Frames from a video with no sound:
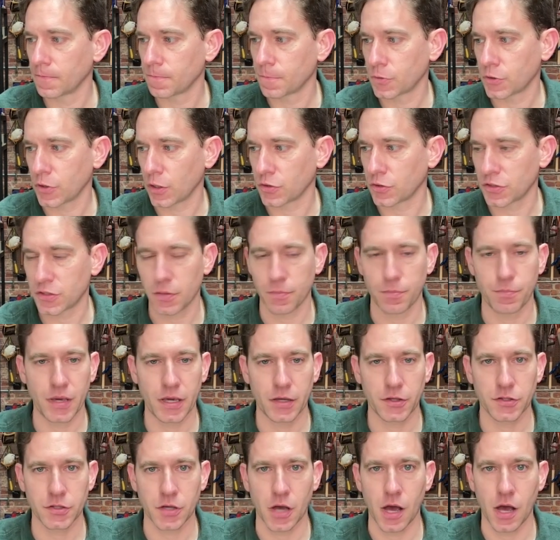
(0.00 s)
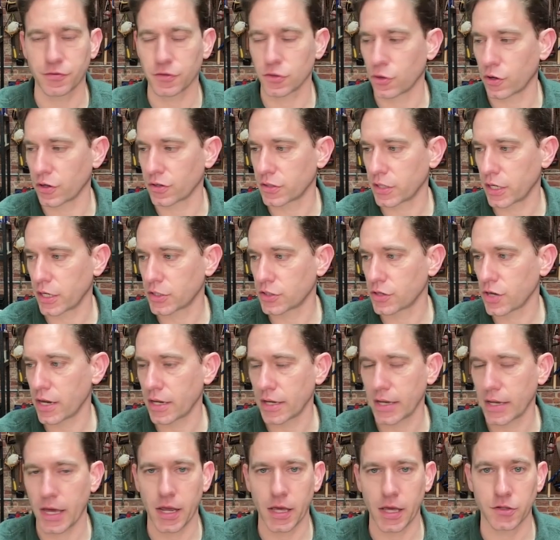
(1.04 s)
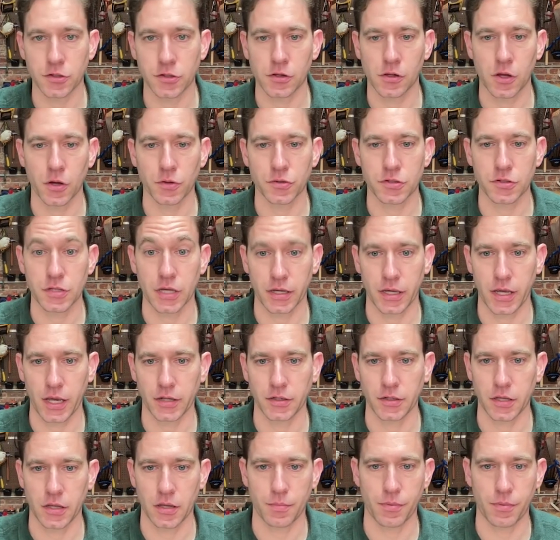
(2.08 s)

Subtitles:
So just a big soft source, and I try and get it as close as I can to the